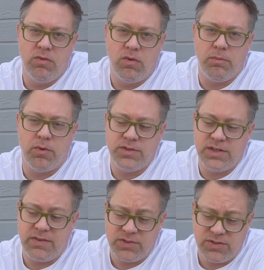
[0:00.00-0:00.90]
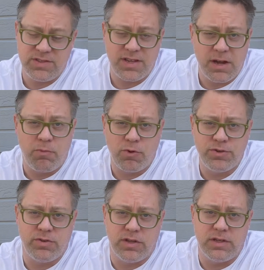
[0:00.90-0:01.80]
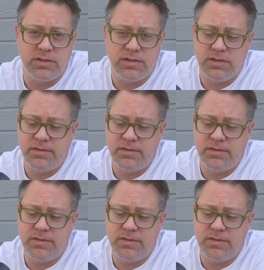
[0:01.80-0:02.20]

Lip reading: 1.7. So this is like a portrait lens.